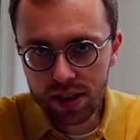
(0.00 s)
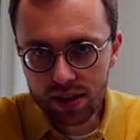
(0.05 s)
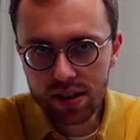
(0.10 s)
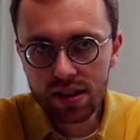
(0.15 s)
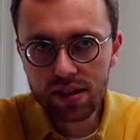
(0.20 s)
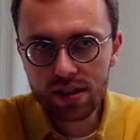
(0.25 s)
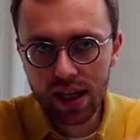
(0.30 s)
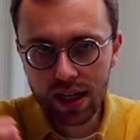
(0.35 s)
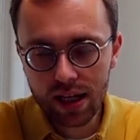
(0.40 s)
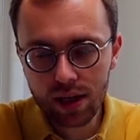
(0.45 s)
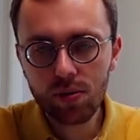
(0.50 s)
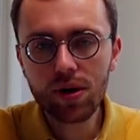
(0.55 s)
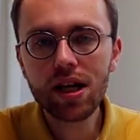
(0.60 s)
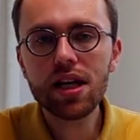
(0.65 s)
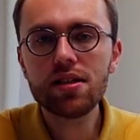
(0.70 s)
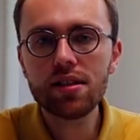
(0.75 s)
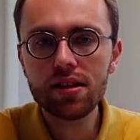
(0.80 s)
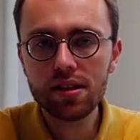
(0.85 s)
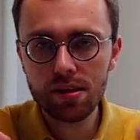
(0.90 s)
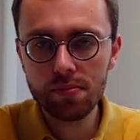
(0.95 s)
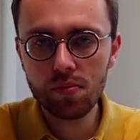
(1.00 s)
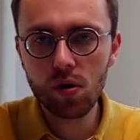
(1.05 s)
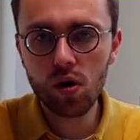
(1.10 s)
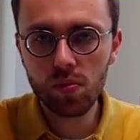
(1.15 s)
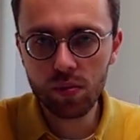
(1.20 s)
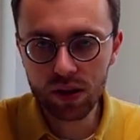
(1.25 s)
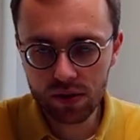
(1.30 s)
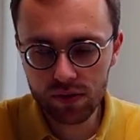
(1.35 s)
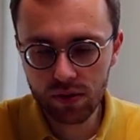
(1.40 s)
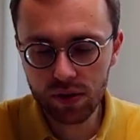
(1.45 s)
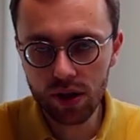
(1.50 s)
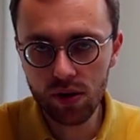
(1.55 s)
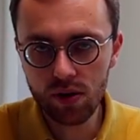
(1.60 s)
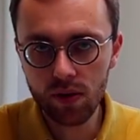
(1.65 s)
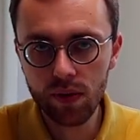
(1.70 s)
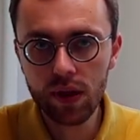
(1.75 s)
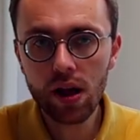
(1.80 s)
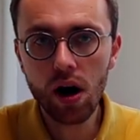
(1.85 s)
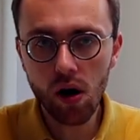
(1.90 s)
This is like creating the moment for you.